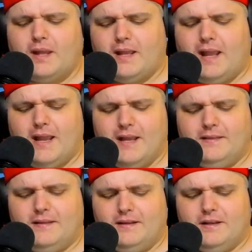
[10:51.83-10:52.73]

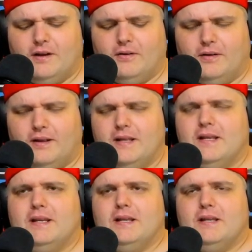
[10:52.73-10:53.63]
and you know
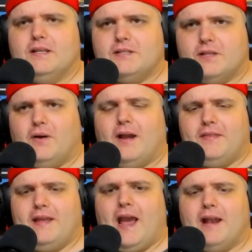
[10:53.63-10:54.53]
so I
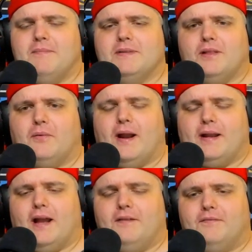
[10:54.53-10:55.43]
think Adam is the right
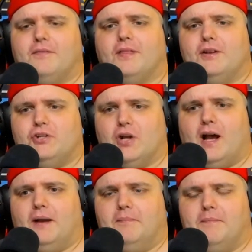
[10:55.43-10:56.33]
guy for the
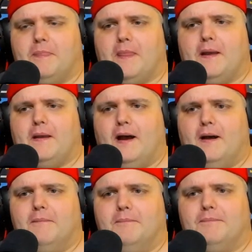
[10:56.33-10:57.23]
job
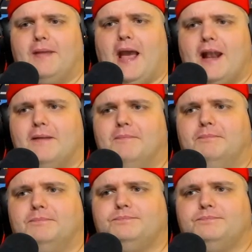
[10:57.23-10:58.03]
um Adam